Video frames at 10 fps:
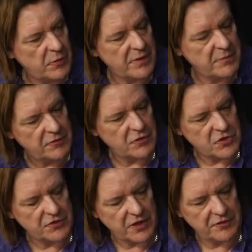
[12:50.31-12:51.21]
what the
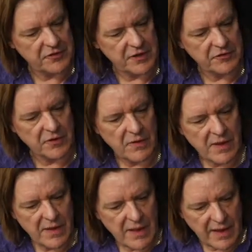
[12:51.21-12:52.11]
musicians are listening to.
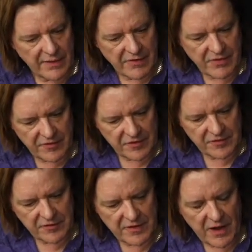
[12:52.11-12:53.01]
And then this
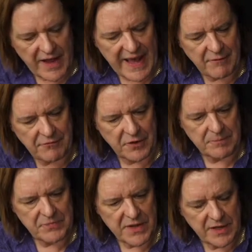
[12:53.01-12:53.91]
is in, the hi-hat
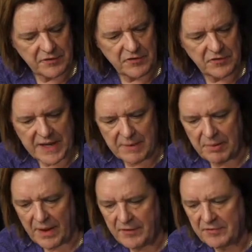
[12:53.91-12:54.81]
foot is in second
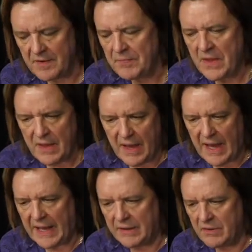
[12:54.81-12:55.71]
place.
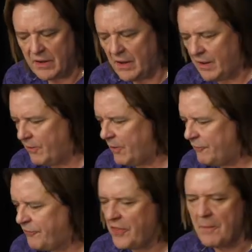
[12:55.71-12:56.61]
And
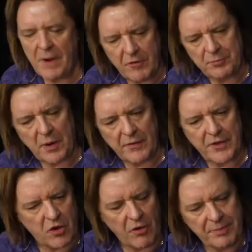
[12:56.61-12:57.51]
for the most part,
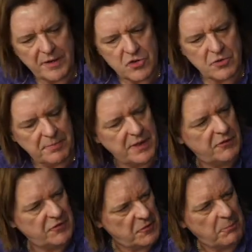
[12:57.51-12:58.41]
the comping should be
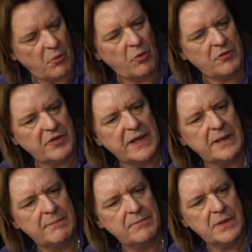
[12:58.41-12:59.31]

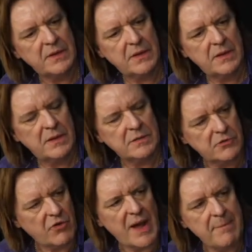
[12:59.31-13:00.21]
supporting the
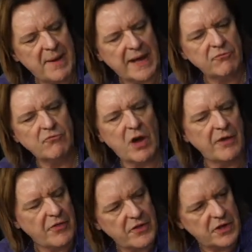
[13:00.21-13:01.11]
ride pattern
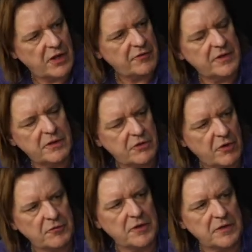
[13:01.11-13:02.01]
rather than cutting
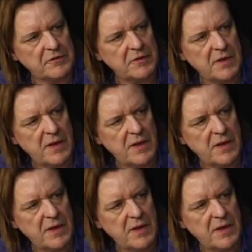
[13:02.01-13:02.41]
across it. Yeah.